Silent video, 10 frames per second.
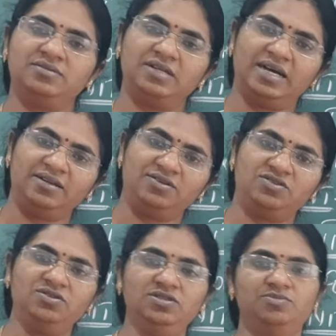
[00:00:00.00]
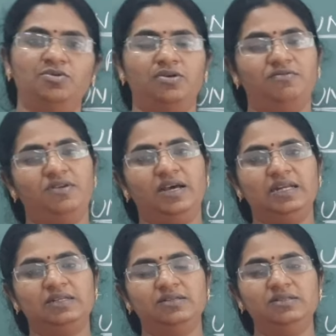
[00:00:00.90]
directors, board of
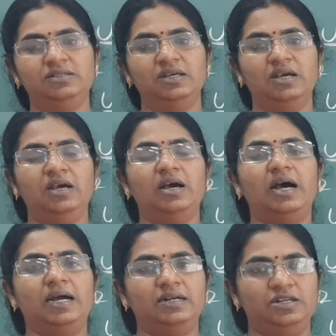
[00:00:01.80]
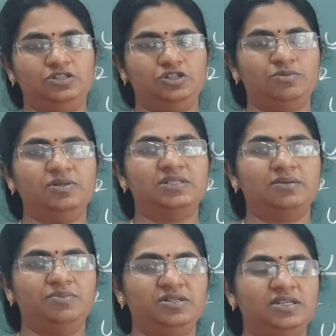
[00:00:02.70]
directors, and it should be
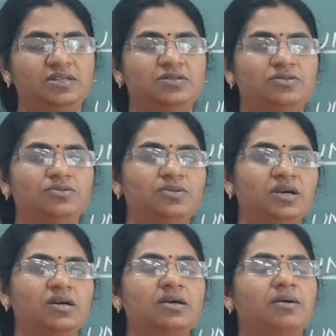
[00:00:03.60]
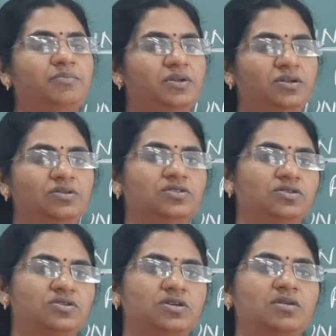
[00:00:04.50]
submitted to the company
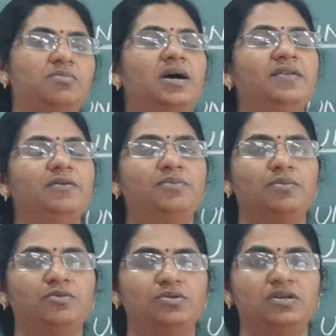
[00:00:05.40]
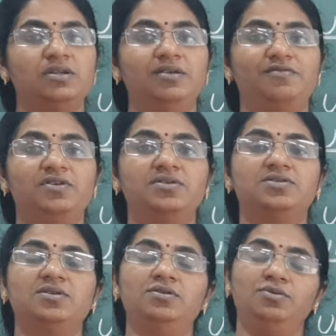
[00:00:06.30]
register by the promoter if it is
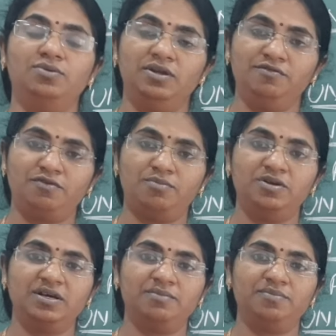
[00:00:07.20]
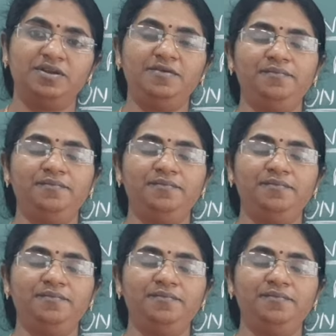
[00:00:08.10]
a newly formed company.